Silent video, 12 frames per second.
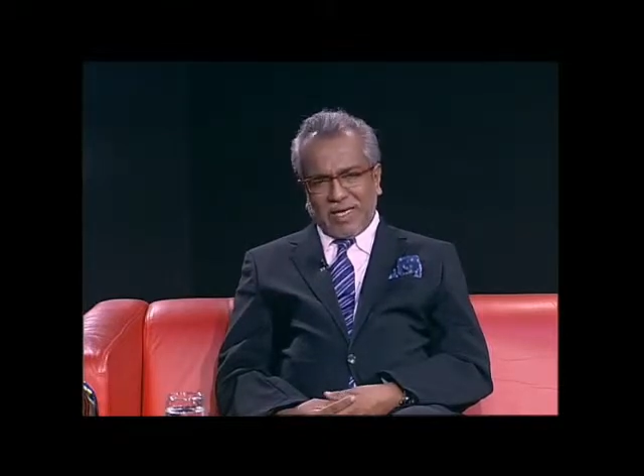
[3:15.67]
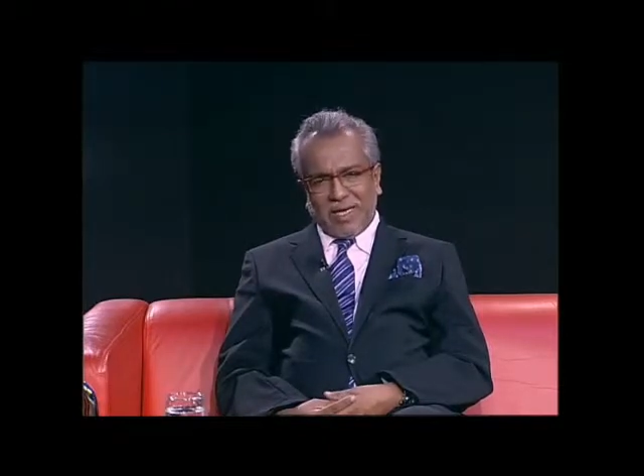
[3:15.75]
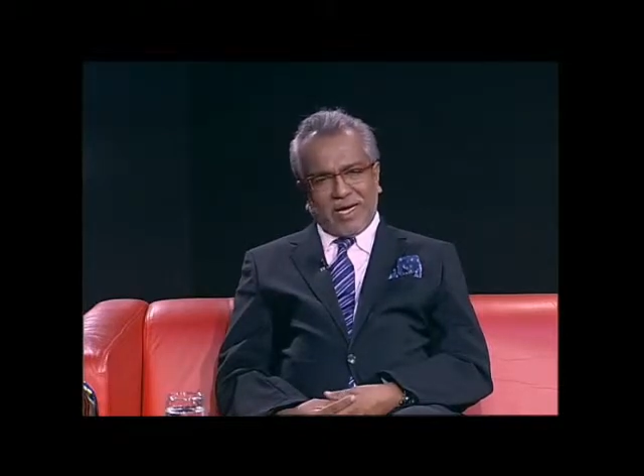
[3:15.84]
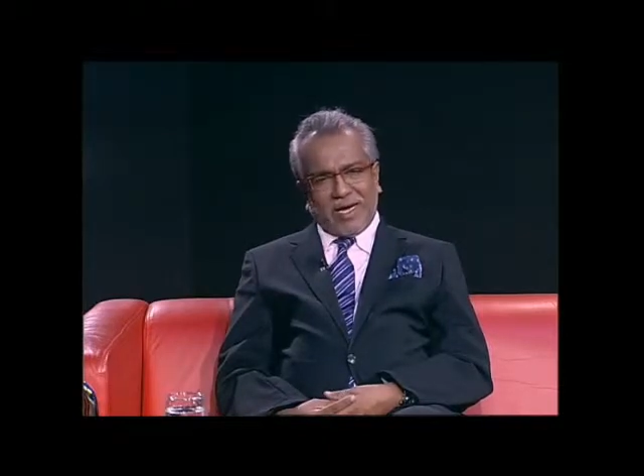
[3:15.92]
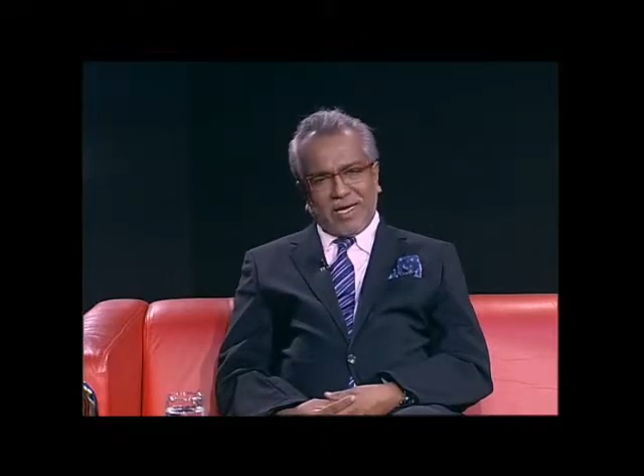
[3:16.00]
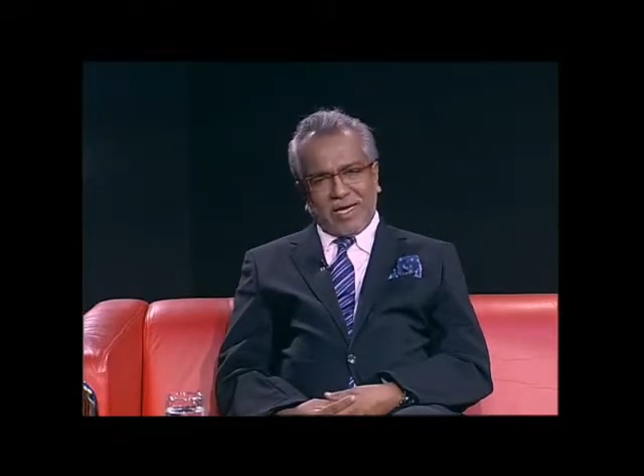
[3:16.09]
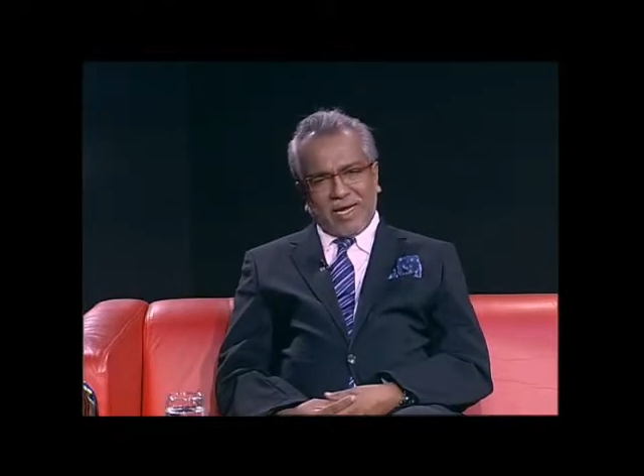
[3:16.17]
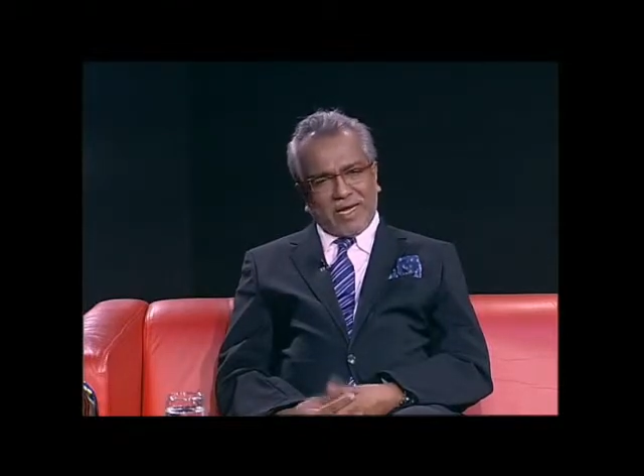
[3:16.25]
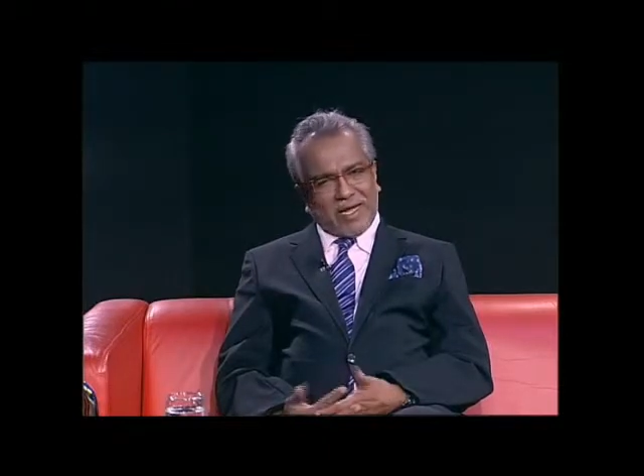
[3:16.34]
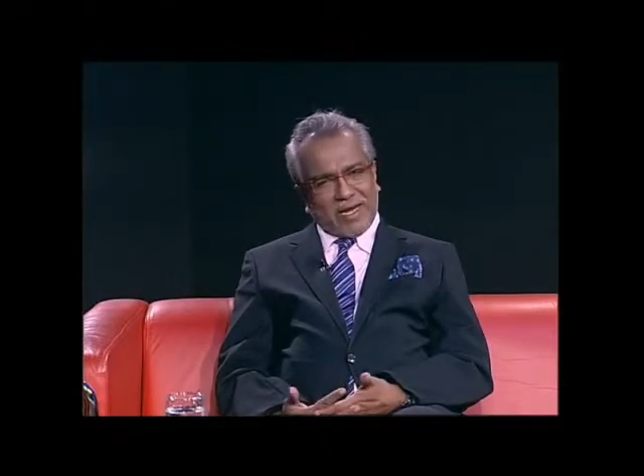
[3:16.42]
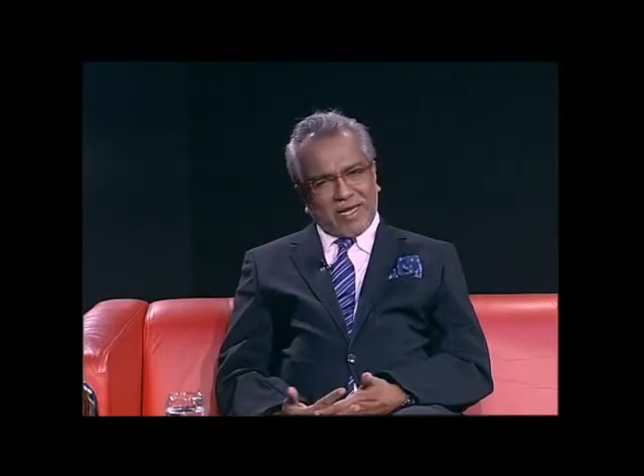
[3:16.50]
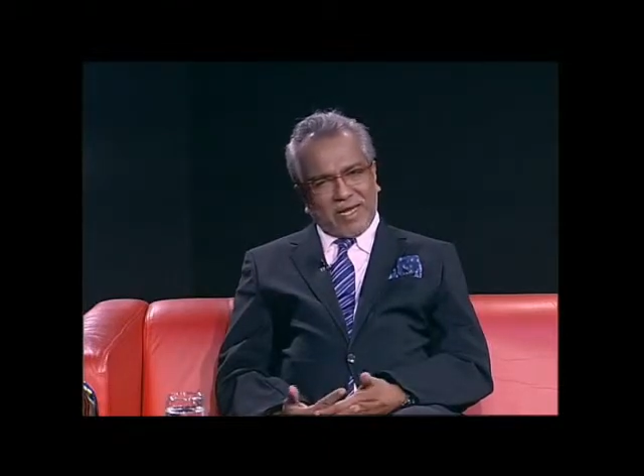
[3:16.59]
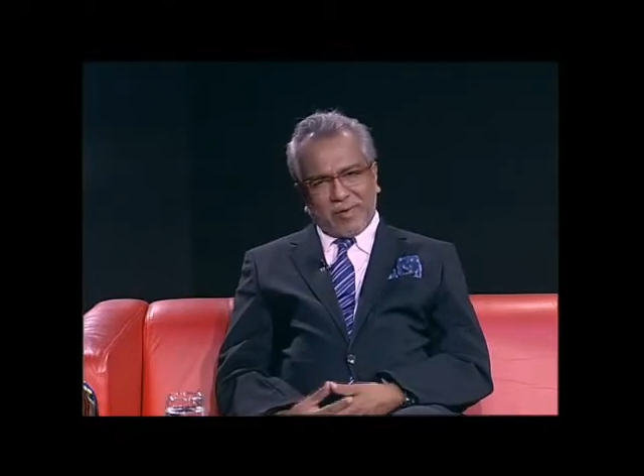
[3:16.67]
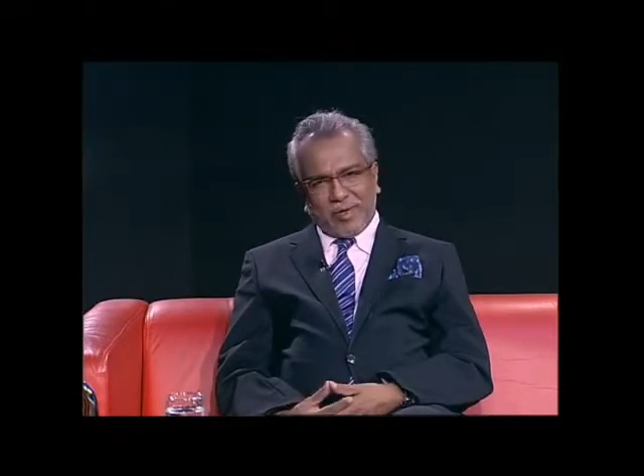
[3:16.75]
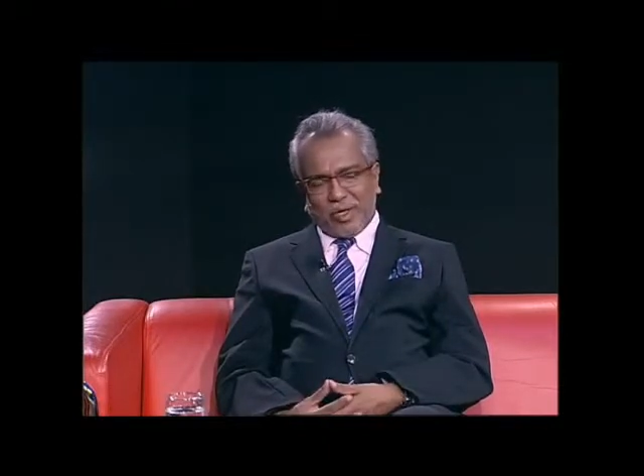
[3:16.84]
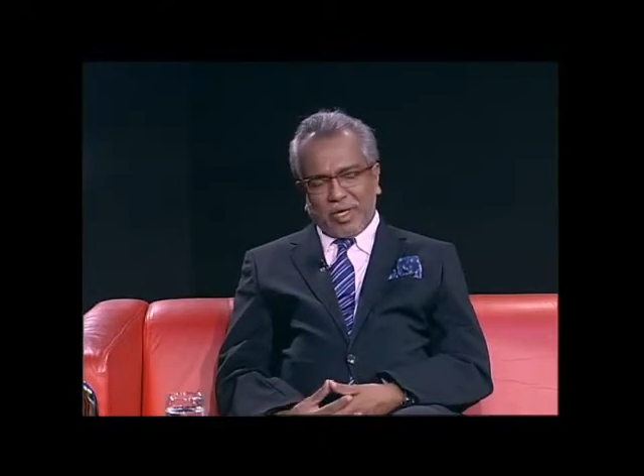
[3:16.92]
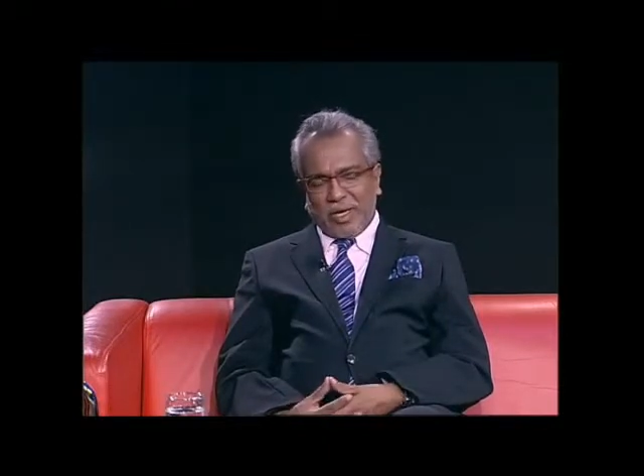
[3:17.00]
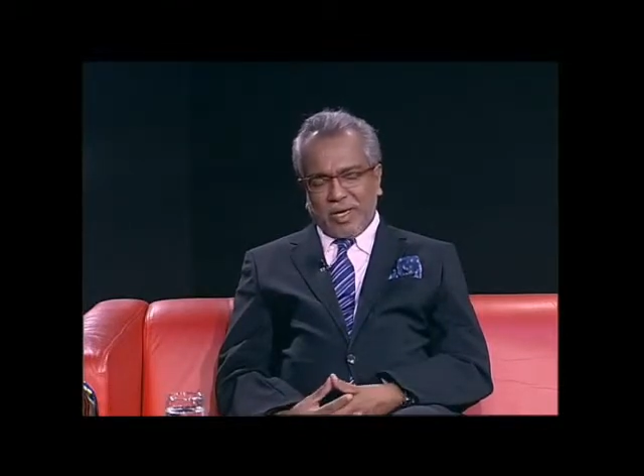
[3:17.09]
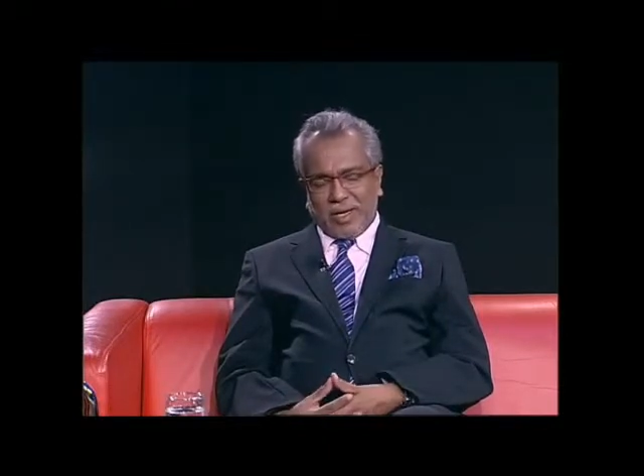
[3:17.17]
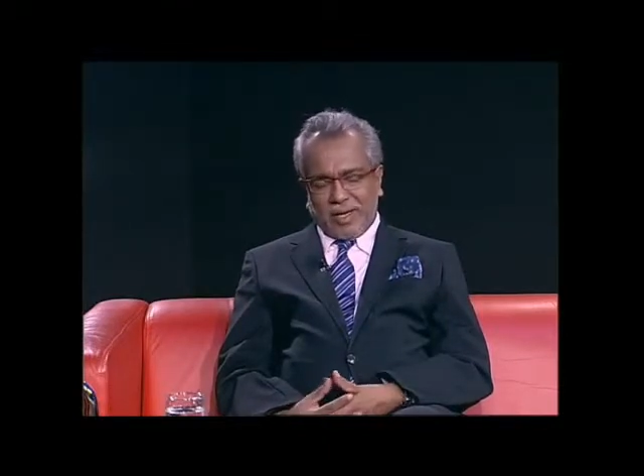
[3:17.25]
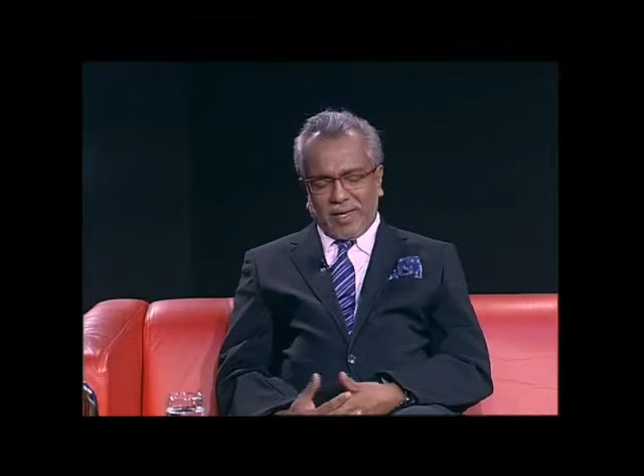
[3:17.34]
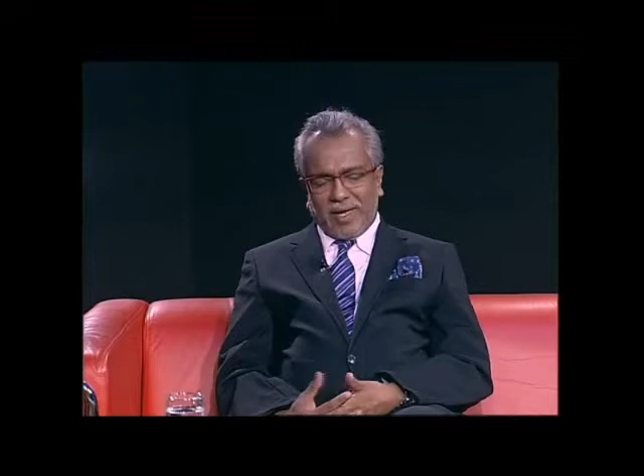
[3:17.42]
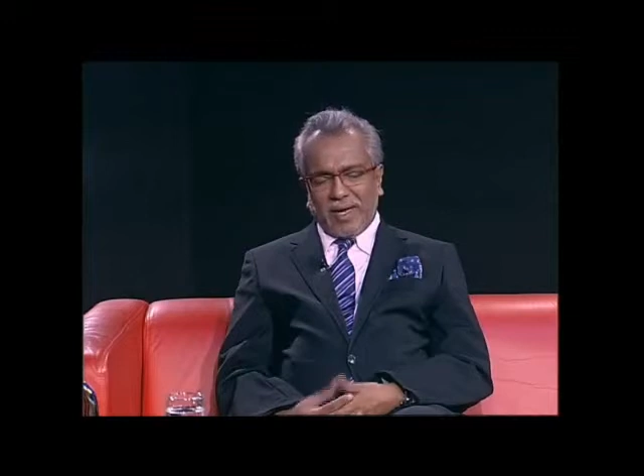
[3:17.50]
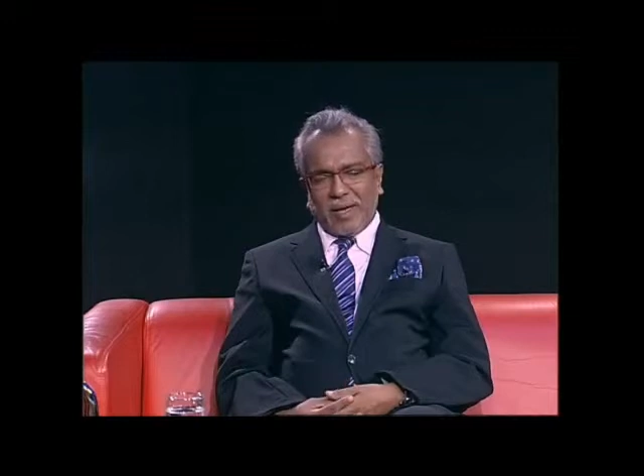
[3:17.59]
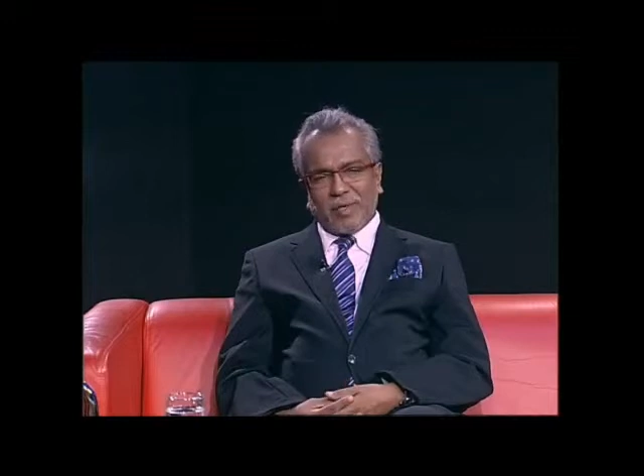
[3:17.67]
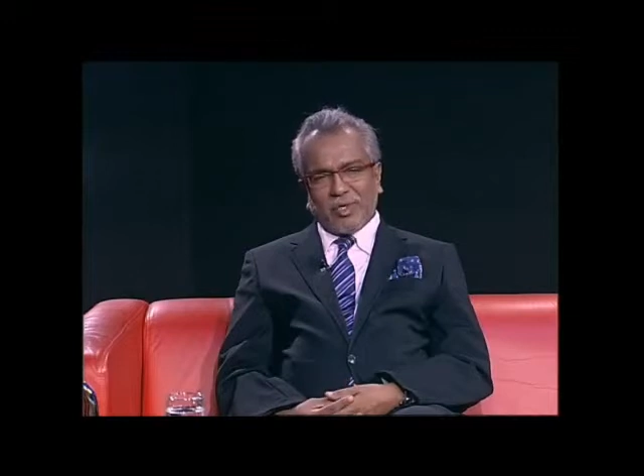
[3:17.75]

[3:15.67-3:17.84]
I am